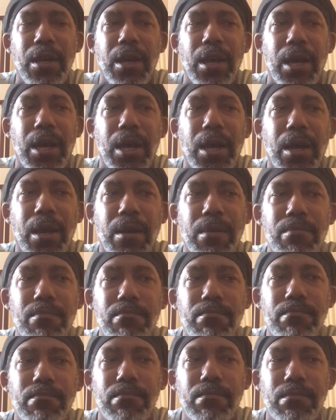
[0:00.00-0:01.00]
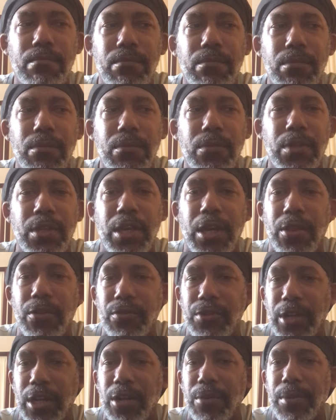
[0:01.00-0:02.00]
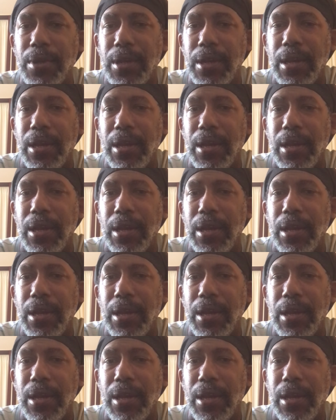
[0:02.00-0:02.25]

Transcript: Um, the other gentleman,